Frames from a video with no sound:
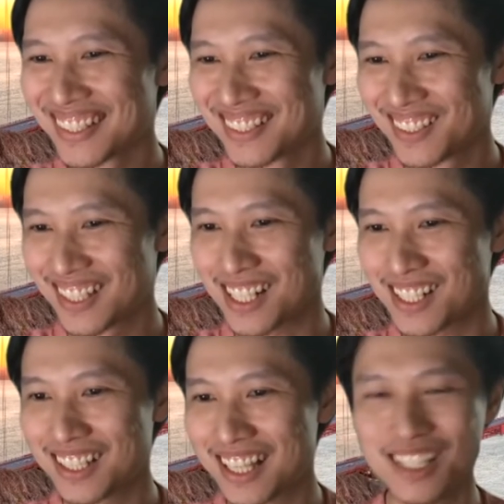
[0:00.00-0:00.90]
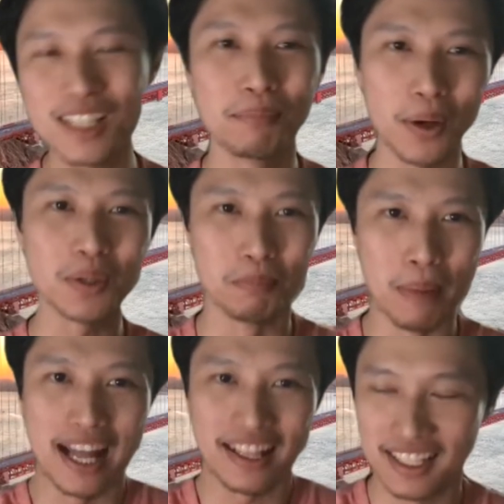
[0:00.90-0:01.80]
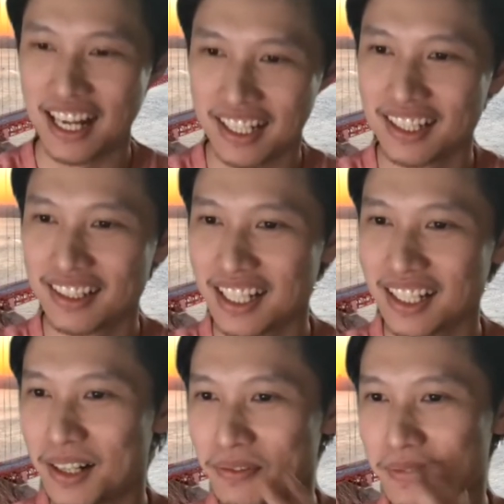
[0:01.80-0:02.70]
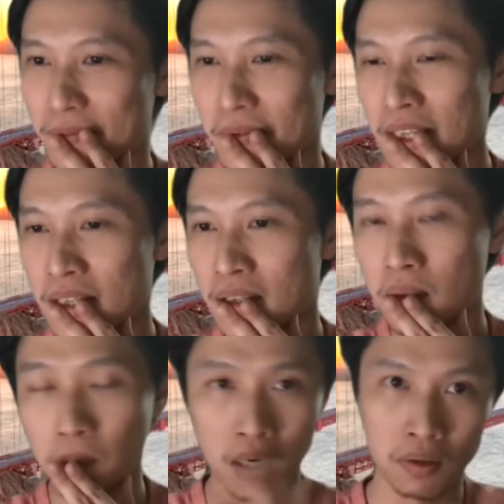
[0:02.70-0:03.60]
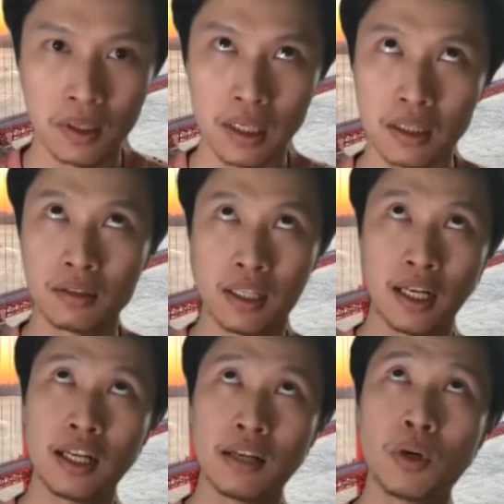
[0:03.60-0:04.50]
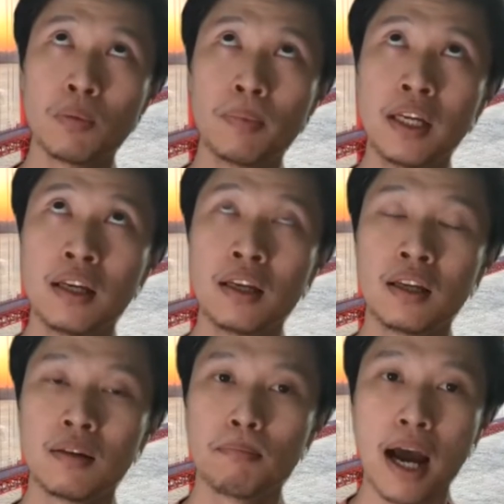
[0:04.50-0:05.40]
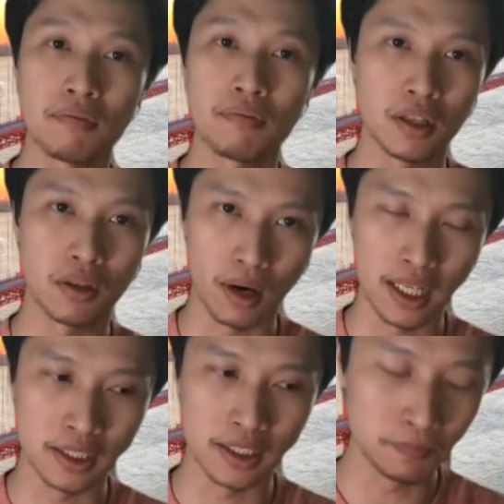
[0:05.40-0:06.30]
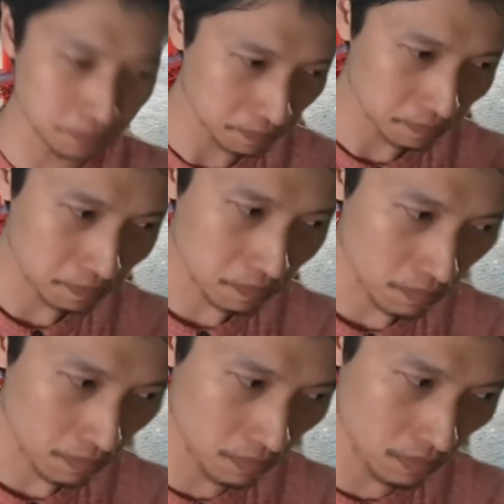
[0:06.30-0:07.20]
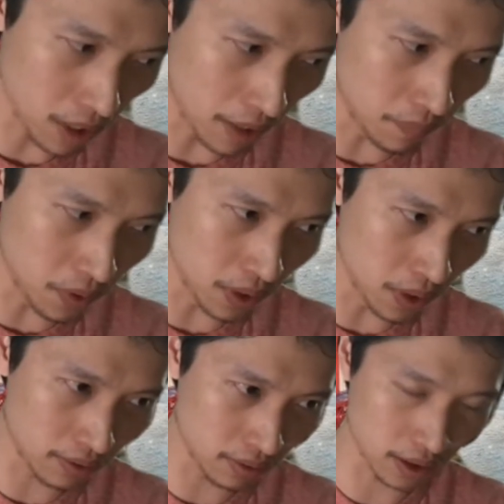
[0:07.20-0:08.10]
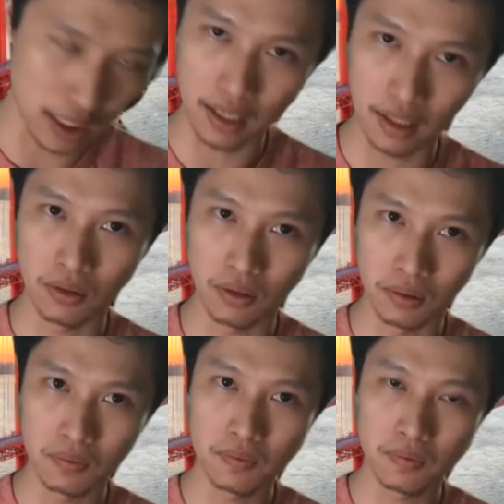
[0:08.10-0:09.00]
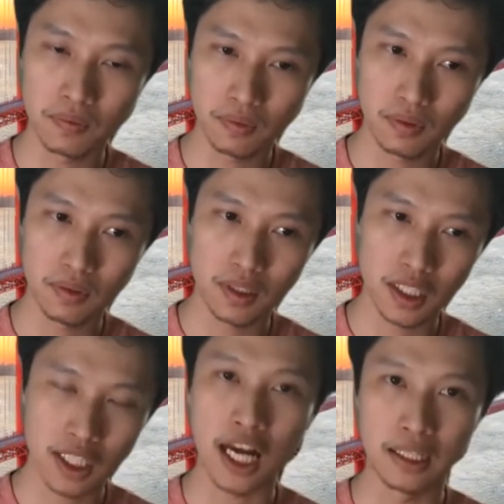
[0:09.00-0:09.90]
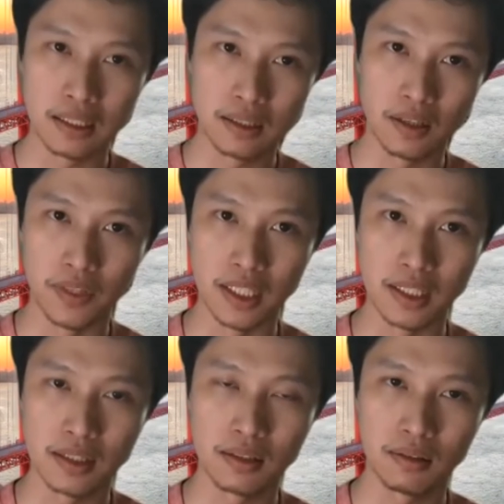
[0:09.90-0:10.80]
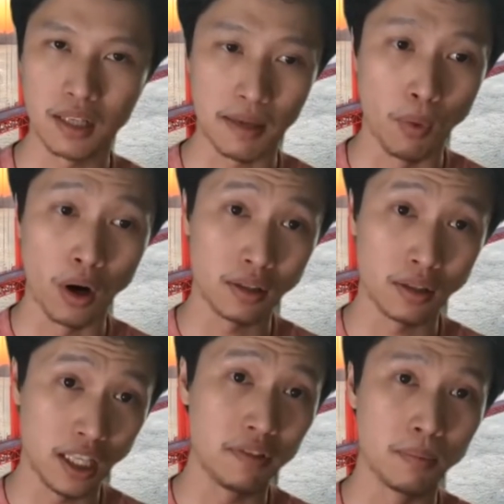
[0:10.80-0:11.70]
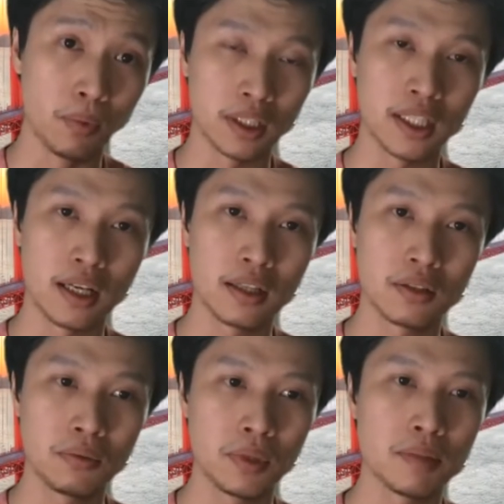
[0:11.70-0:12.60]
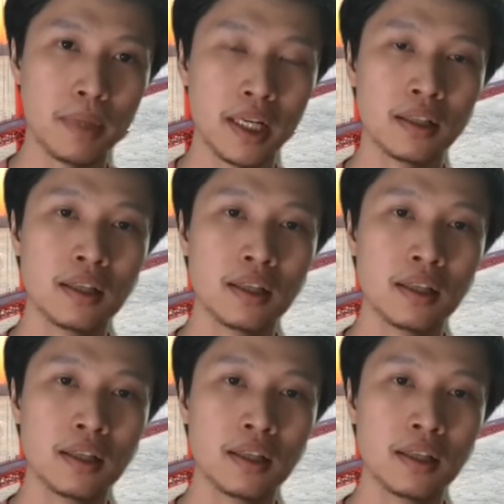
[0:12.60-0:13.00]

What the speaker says: That's the most math that I can think of. Well, there will be math required if you into the technical side of this, like even more technical, which means